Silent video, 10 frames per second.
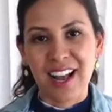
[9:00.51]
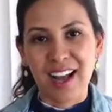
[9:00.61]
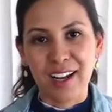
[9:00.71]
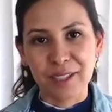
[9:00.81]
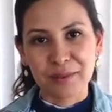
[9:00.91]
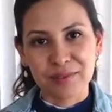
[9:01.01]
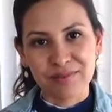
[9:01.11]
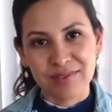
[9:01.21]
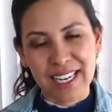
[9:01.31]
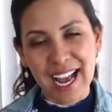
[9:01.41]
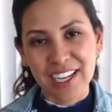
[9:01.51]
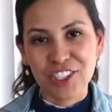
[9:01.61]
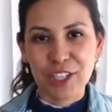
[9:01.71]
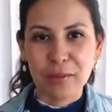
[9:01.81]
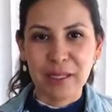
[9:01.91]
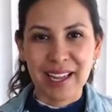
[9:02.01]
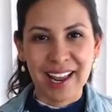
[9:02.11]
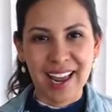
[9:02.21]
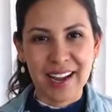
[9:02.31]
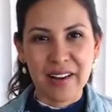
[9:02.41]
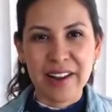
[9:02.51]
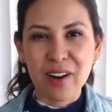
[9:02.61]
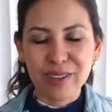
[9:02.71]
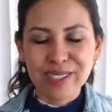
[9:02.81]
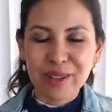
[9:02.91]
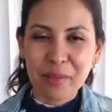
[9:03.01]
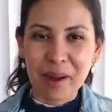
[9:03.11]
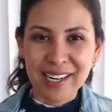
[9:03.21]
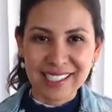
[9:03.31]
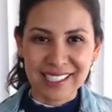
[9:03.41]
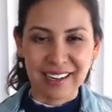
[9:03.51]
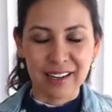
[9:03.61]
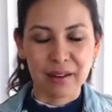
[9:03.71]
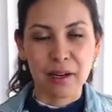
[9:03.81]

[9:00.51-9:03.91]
the action plan, and then also the mindset